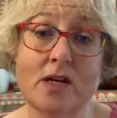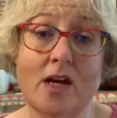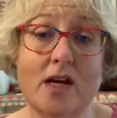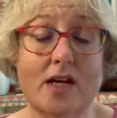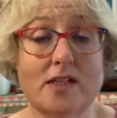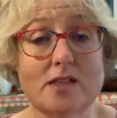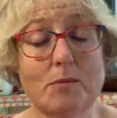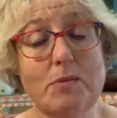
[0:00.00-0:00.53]

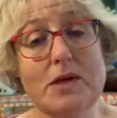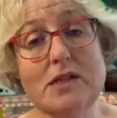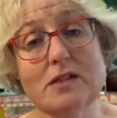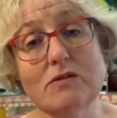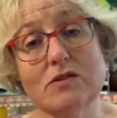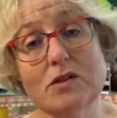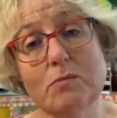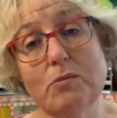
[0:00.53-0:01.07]
It's a piece of
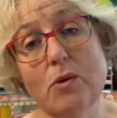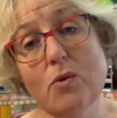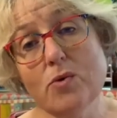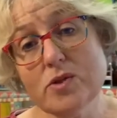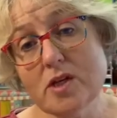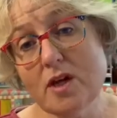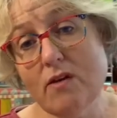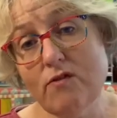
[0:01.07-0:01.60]

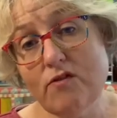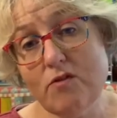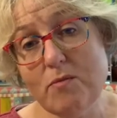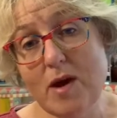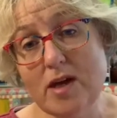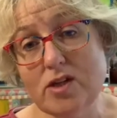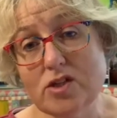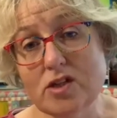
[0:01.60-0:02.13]
supporting
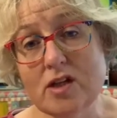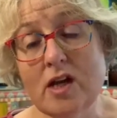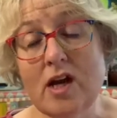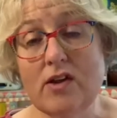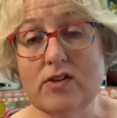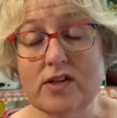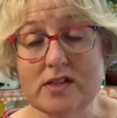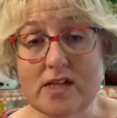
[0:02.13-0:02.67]
information
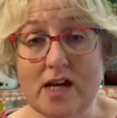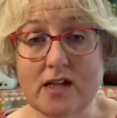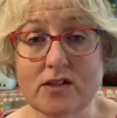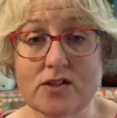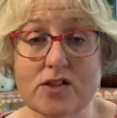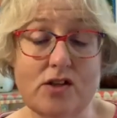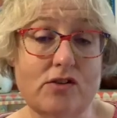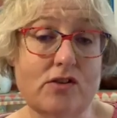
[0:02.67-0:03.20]
that tells
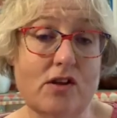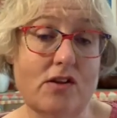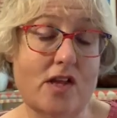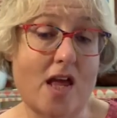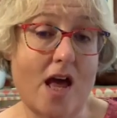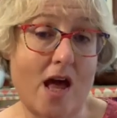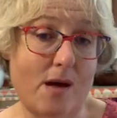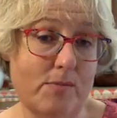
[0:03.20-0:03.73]
you that the
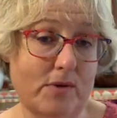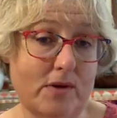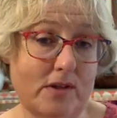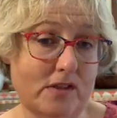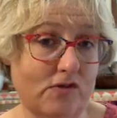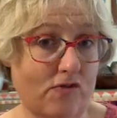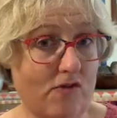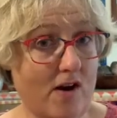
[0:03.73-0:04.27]
apple is
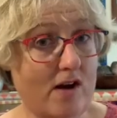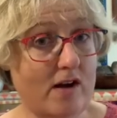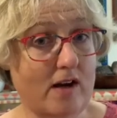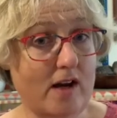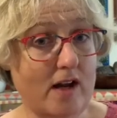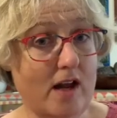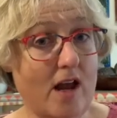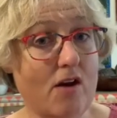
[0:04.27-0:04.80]
friendly,